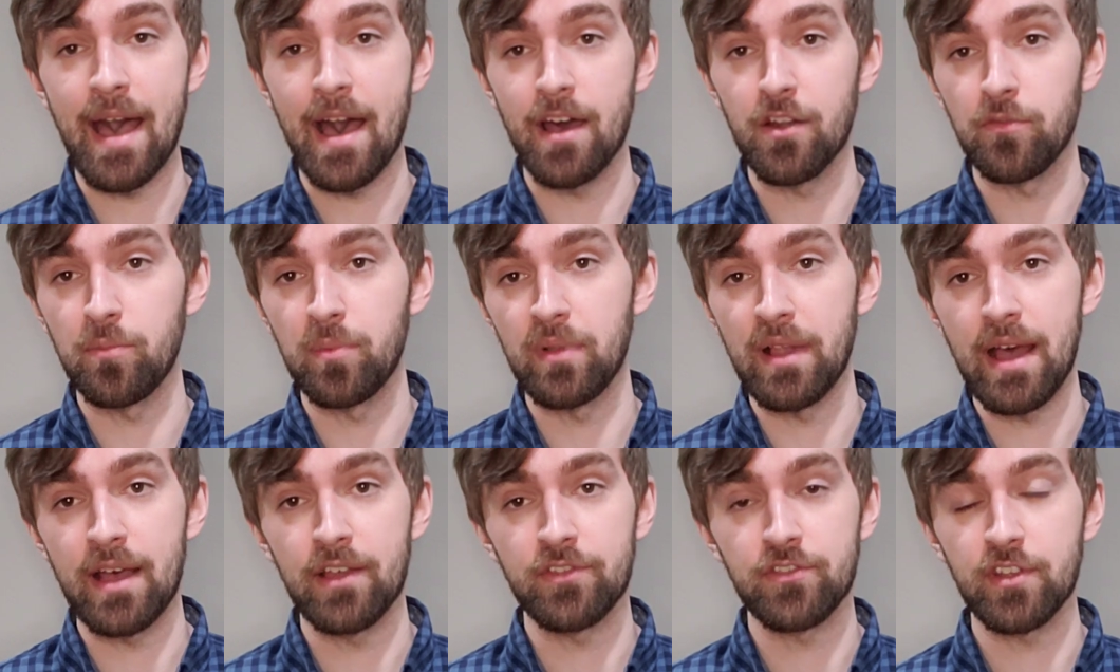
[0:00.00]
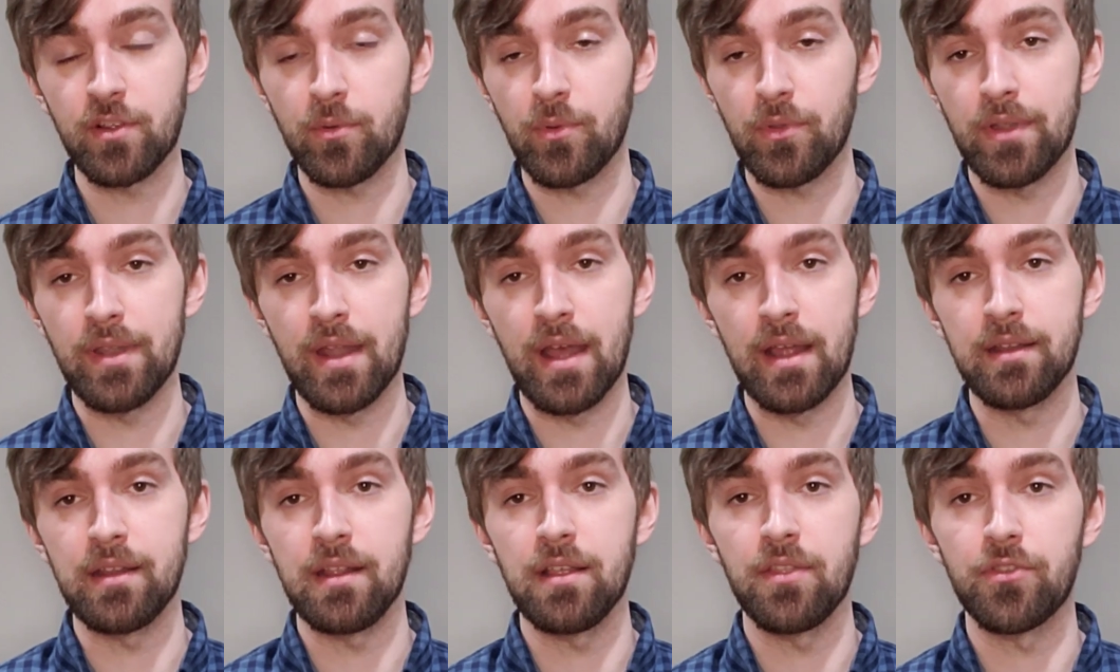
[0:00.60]
out of plastic with a
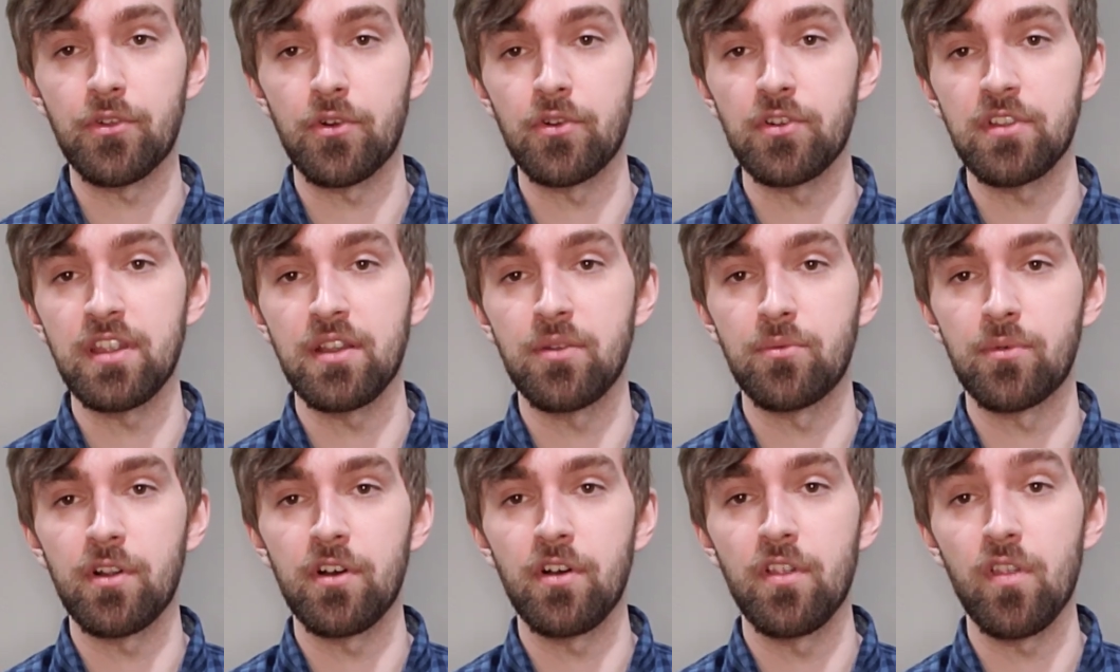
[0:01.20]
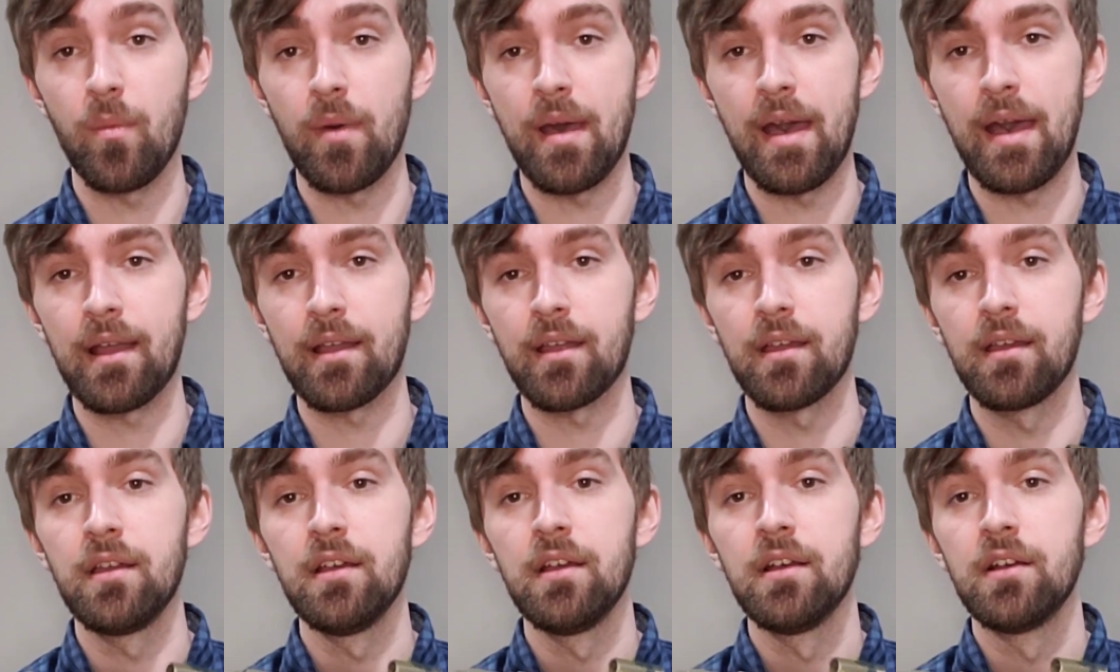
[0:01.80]
1913 rail in the back.